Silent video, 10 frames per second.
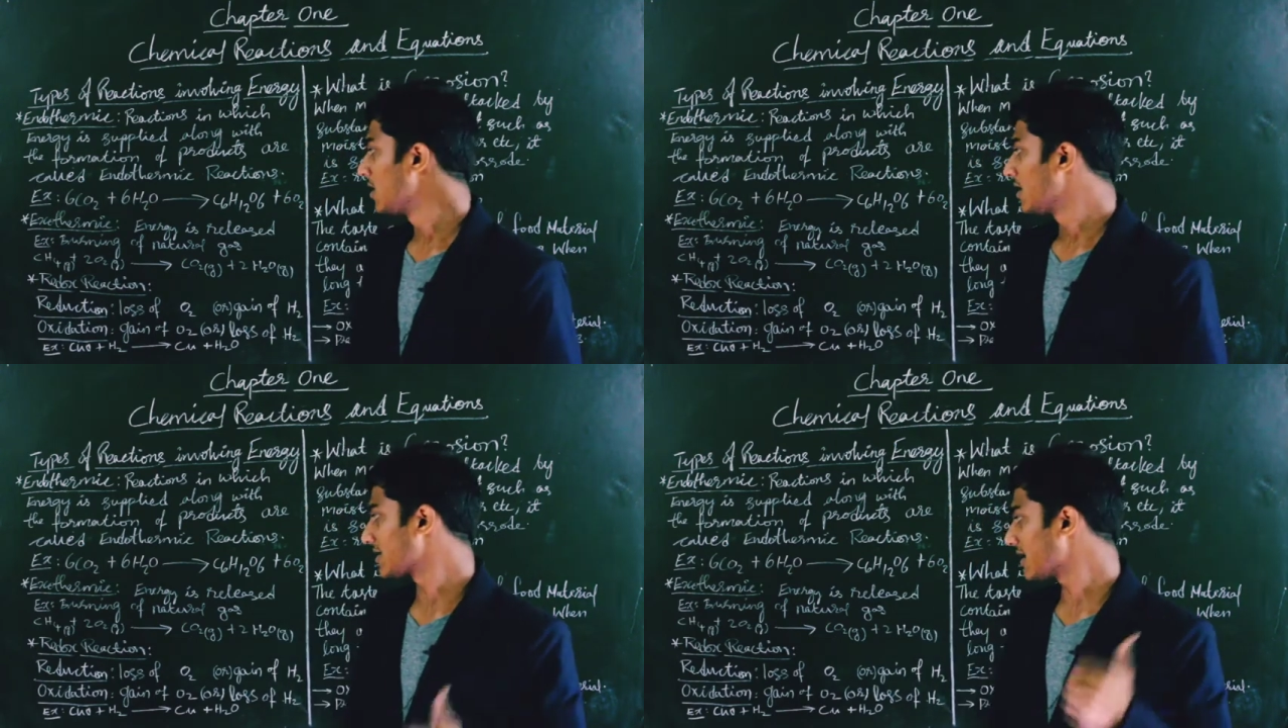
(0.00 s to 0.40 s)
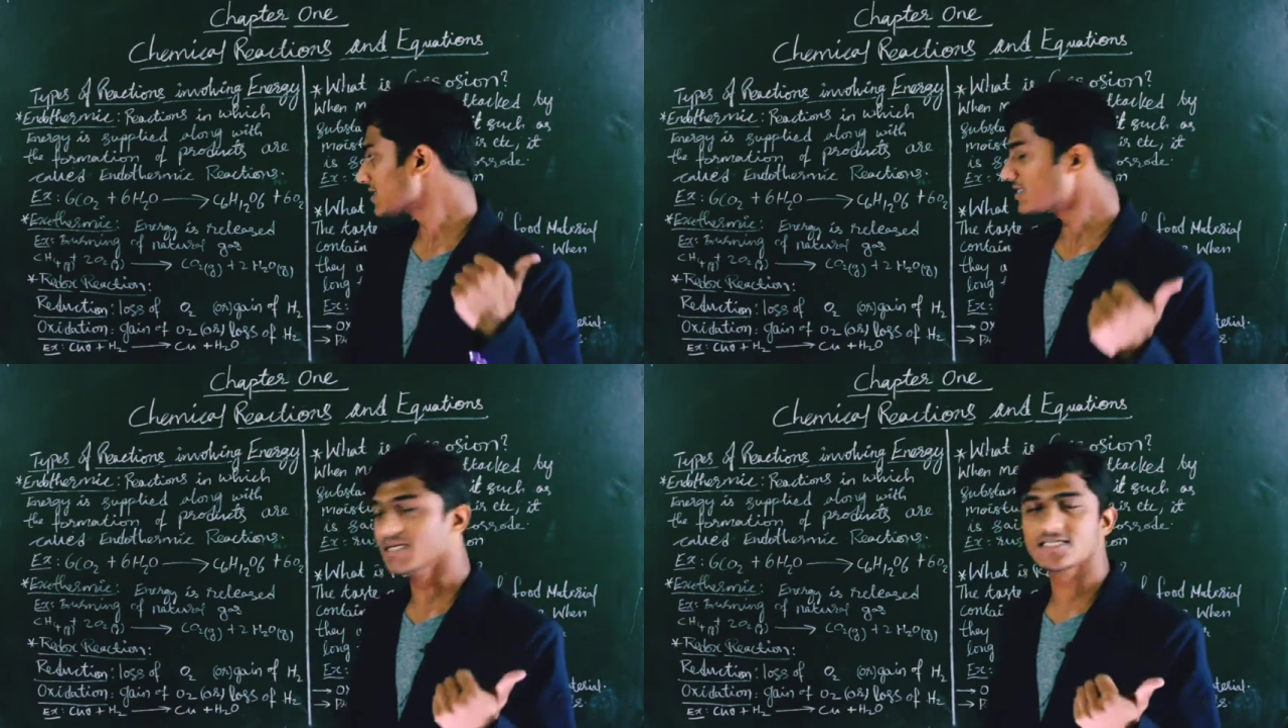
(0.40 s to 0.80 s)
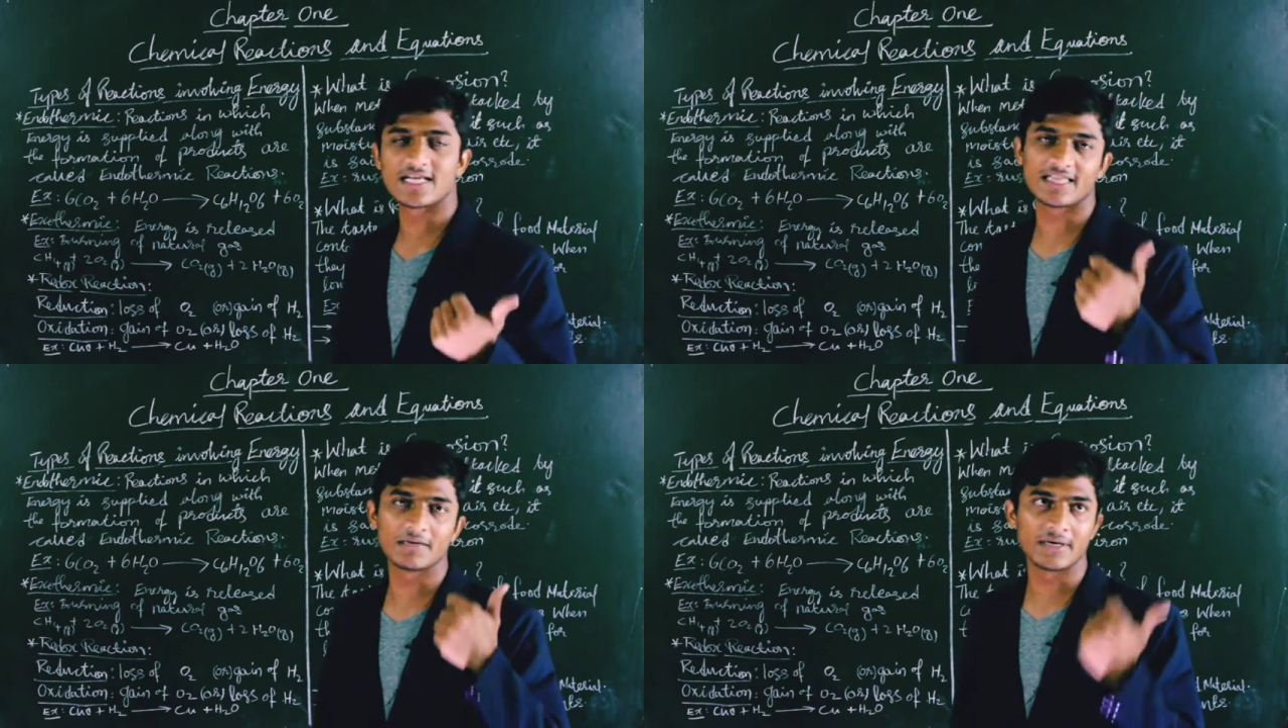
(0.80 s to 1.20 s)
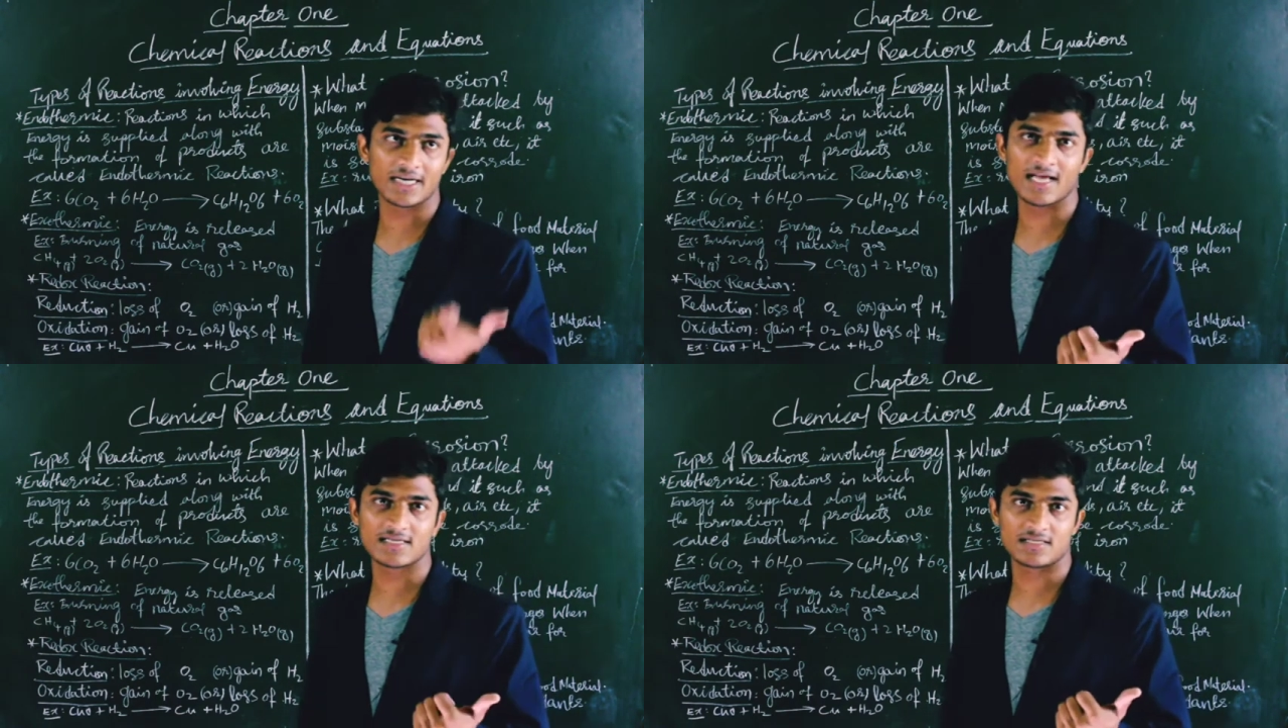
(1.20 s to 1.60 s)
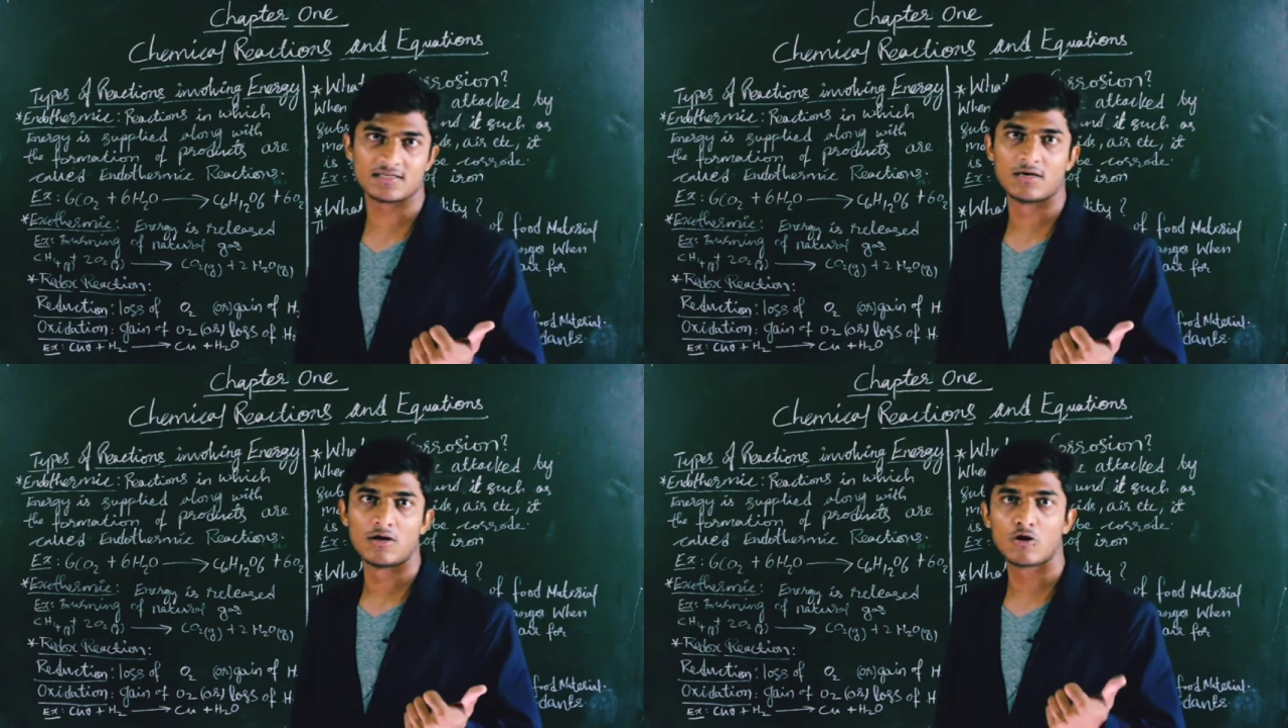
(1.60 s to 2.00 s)
Reduction is nothing but
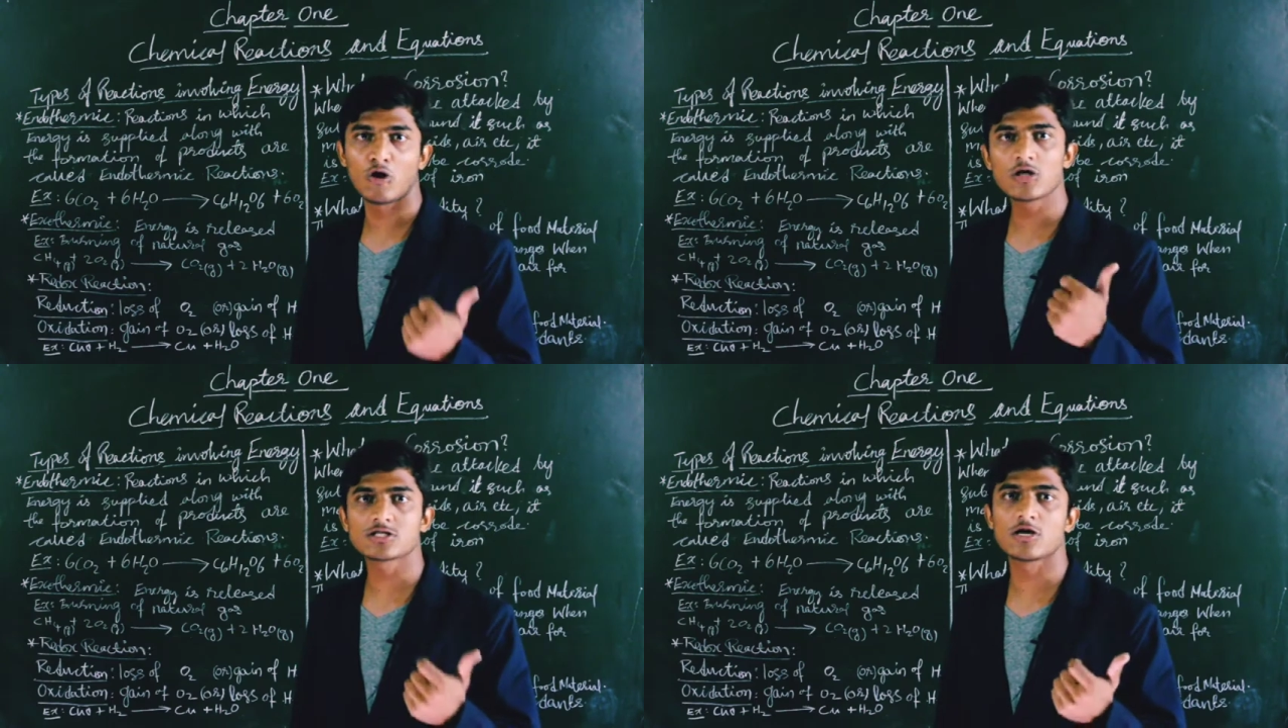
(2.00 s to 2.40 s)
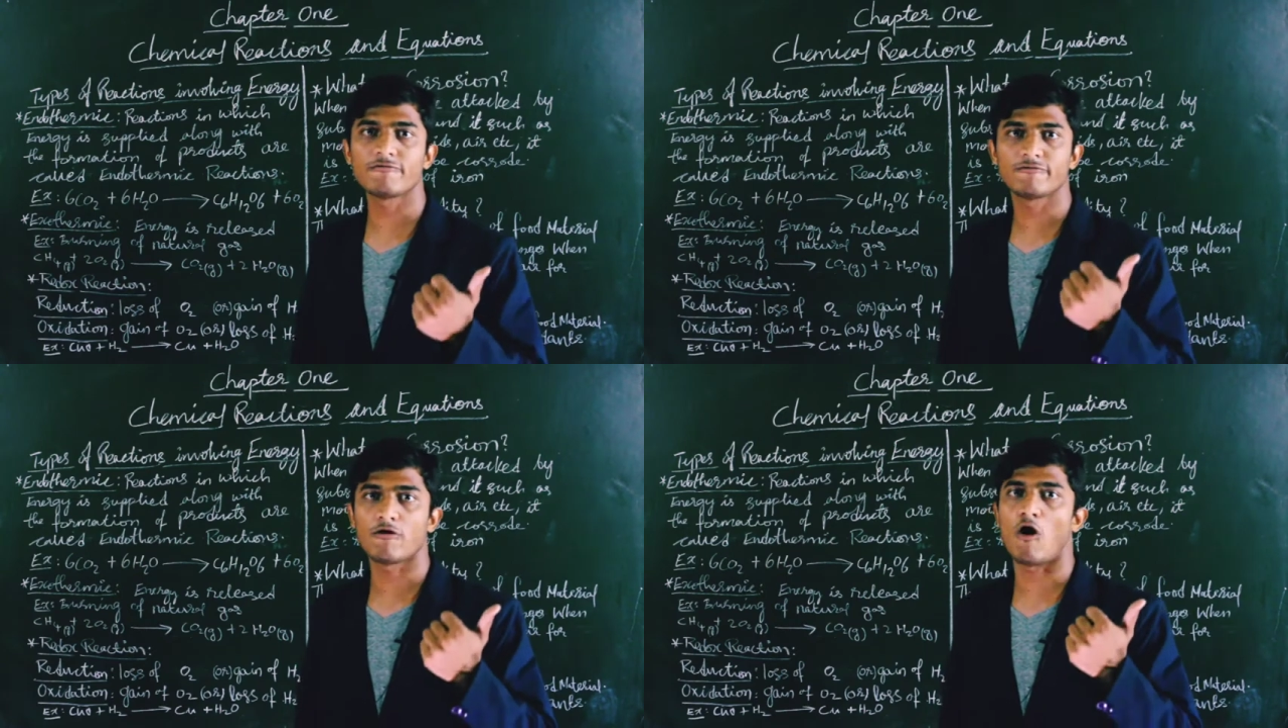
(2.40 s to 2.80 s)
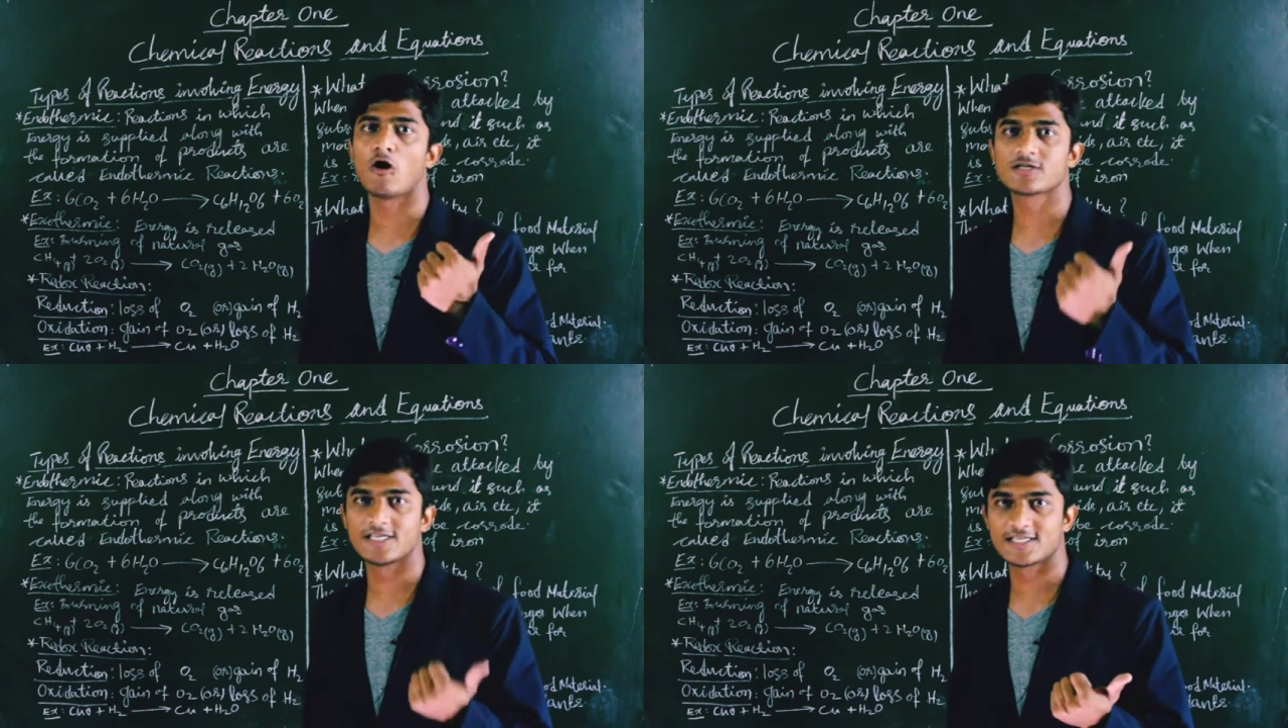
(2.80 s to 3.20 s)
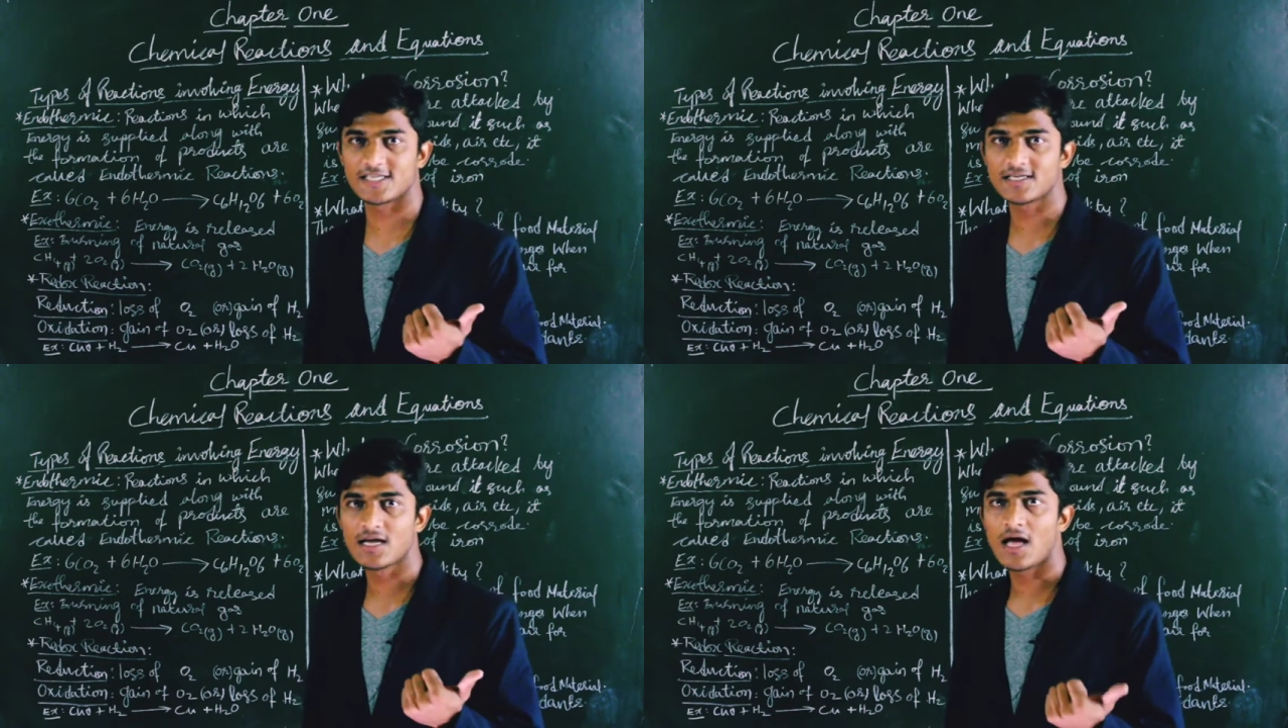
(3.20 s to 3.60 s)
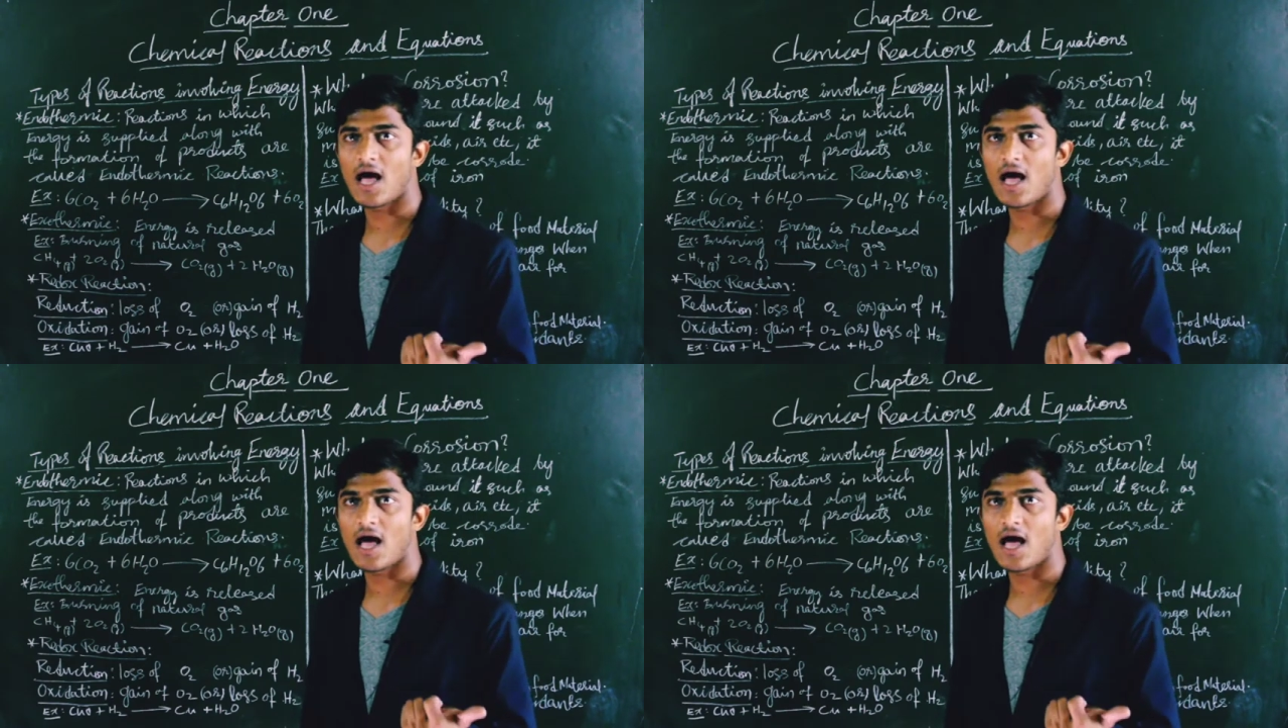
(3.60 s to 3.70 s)
as loss of oxygen